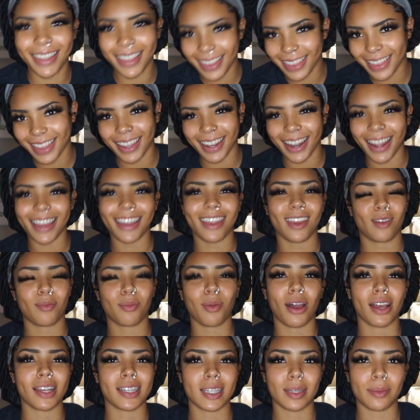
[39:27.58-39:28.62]
that I could
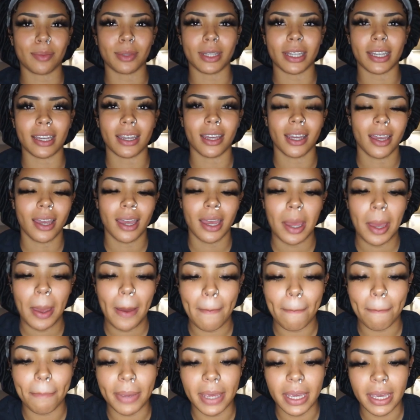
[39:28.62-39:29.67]
possibly
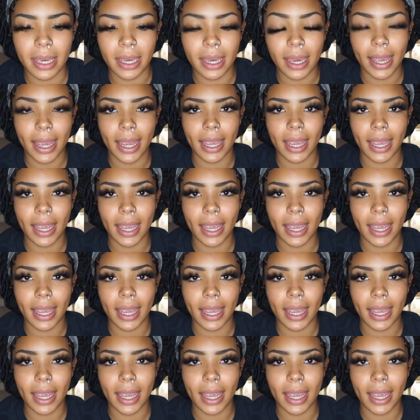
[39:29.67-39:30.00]
be.